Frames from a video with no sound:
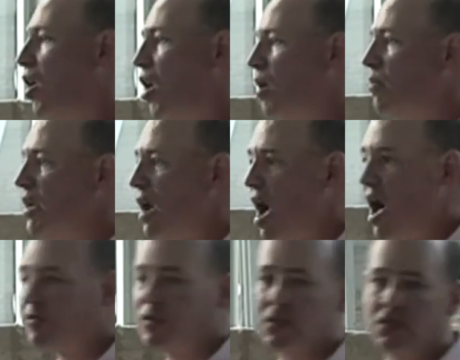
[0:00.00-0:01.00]
Army
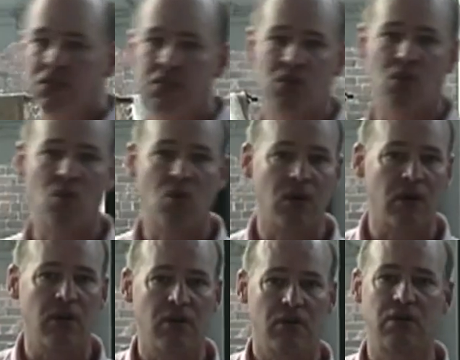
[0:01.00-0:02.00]
officers
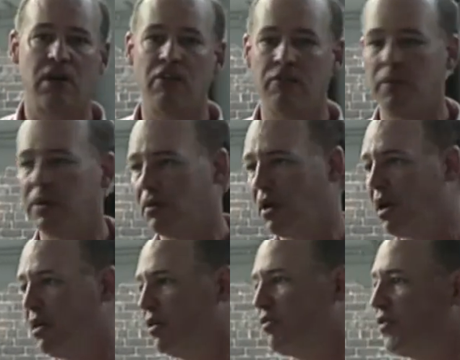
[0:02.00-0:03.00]
or government
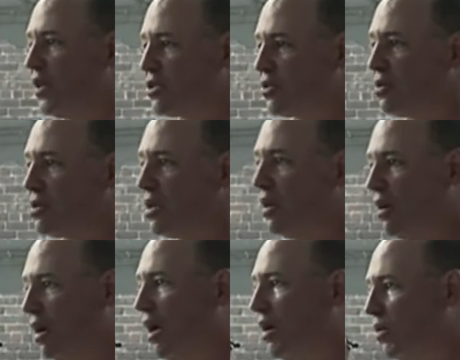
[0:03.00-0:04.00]
uh, officials
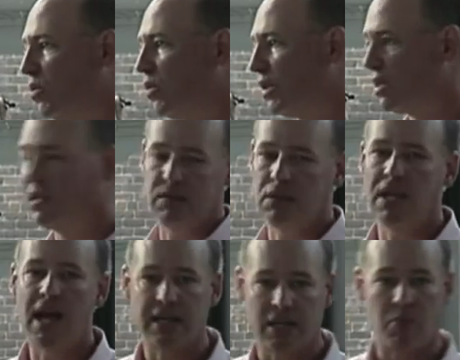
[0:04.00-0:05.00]
uh, with the,
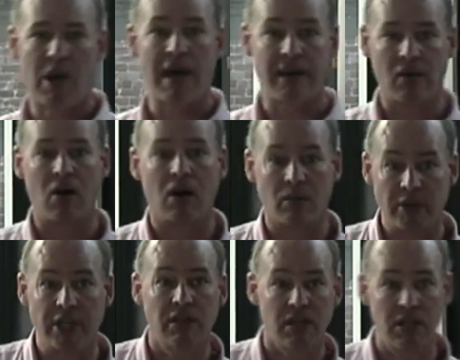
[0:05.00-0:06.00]
occupying Army
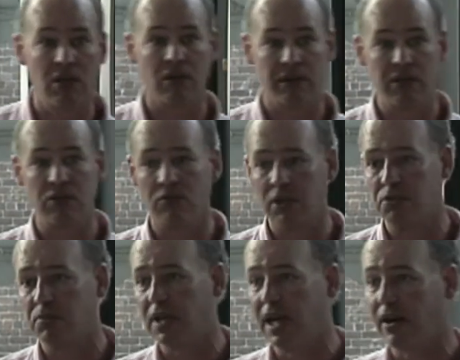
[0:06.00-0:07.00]
here in the
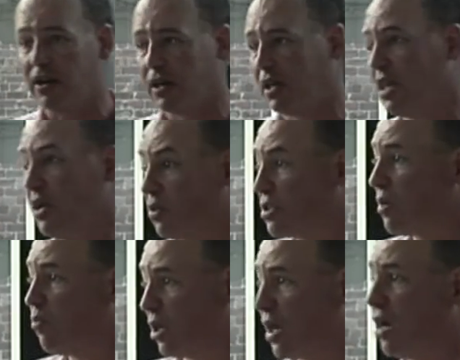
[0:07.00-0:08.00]
Richmond area. And they were
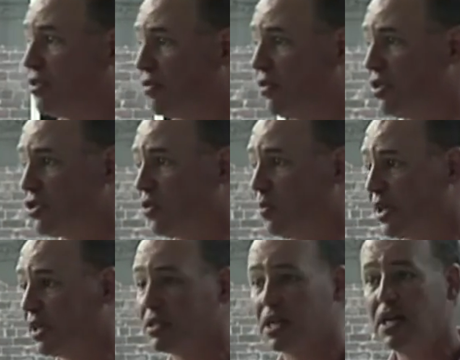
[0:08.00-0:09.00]
somewhat controversial
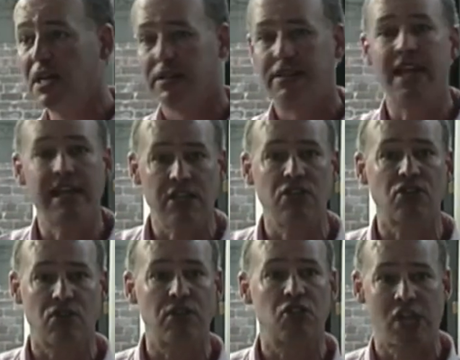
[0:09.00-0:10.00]
because they
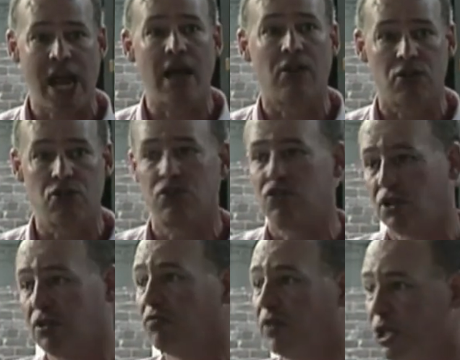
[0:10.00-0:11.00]
issued a challenge to
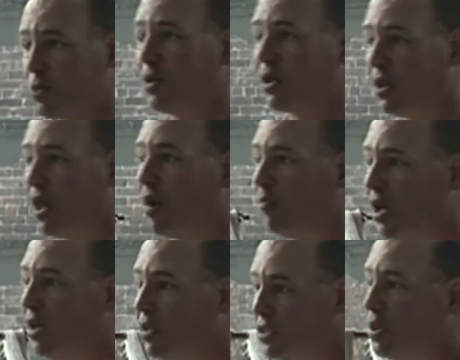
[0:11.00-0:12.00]
the Richmond Club
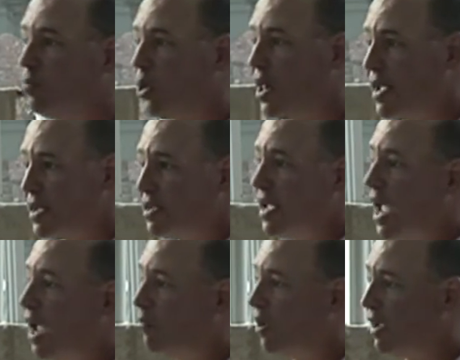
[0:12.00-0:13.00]
to play a
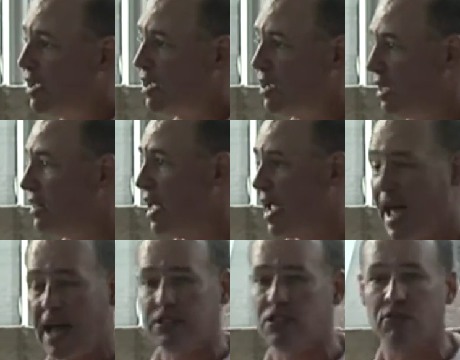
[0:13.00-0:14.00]
game. And, and they
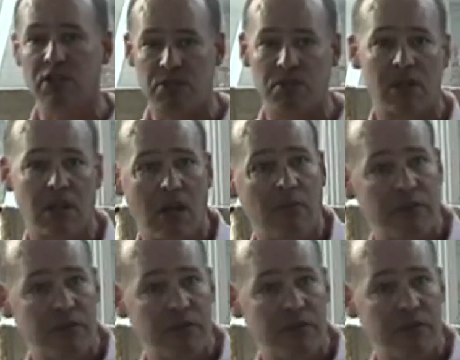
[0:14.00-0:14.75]
asked the Richmond Club,